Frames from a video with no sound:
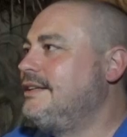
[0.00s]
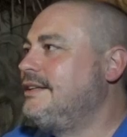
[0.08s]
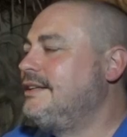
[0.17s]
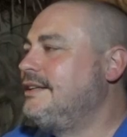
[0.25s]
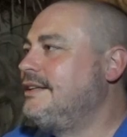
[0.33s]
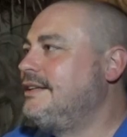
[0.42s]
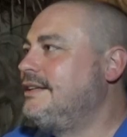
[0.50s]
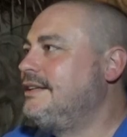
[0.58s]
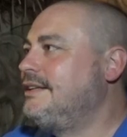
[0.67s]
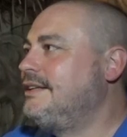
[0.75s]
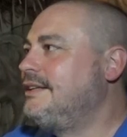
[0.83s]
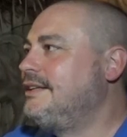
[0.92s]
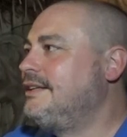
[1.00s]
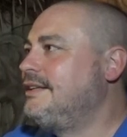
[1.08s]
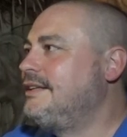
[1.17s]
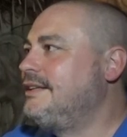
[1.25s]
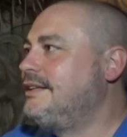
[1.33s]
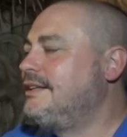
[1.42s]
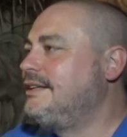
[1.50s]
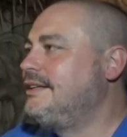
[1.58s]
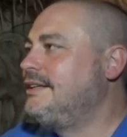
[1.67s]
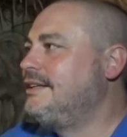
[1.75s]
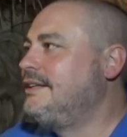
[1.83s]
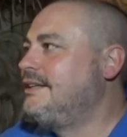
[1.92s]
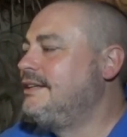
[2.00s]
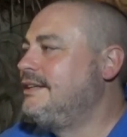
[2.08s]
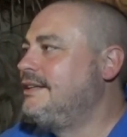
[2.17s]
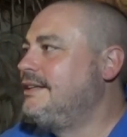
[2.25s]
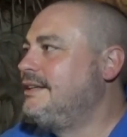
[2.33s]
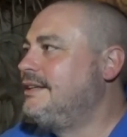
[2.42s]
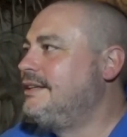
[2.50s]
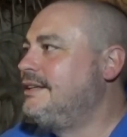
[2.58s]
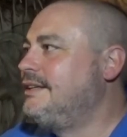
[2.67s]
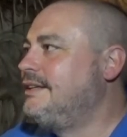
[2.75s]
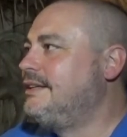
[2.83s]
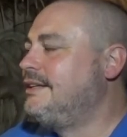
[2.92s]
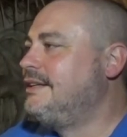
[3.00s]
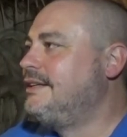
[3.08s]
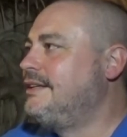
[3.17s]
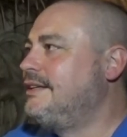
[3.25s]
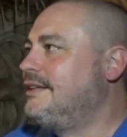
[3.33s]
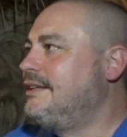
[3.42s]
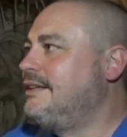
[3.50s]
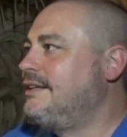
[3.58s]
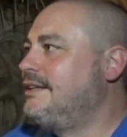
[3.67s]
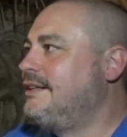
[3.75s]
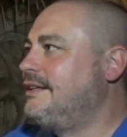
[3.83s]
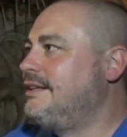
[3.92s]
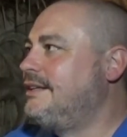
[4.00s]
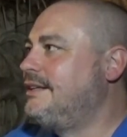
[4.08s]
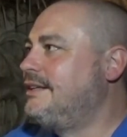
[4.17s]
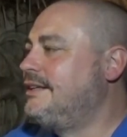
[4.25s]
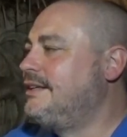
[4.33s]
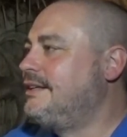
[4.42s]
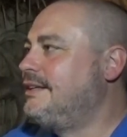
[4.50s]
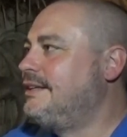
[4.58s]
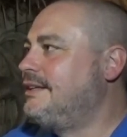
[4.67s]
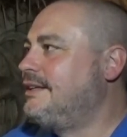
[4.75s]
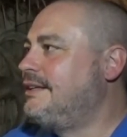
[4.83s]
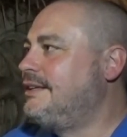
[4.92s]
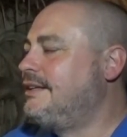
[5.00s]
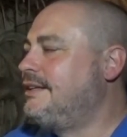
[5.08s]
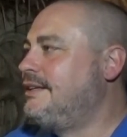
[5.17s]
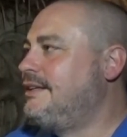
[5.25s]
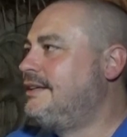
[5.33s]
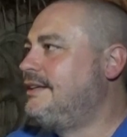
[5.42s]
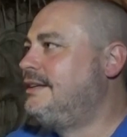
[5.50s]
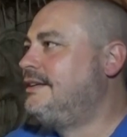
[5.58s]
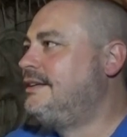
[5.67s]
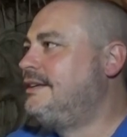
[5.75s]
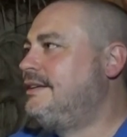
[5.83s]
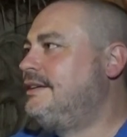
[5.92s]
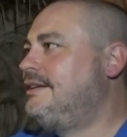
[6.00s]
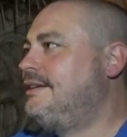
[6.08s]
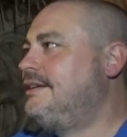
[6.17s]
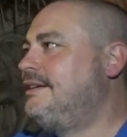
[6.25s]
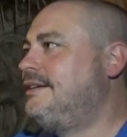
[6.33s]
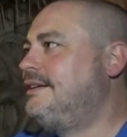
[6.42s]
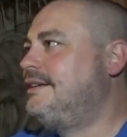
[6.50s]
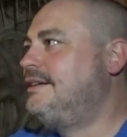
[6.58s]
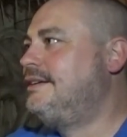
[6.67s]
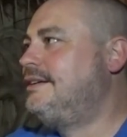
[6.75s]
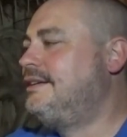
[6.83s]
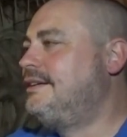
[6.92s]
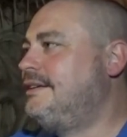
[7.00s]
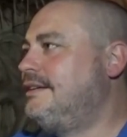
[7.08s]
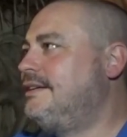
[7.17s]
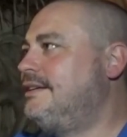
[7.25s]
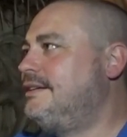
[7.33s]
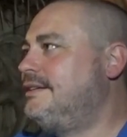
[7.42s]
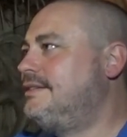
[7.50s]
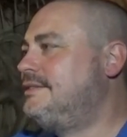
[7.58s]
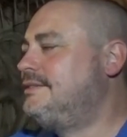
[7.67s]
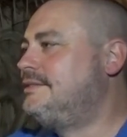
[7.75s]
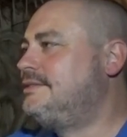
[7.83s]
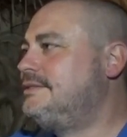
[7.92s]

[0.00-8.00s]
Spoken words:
No words are spoken by the person on screen.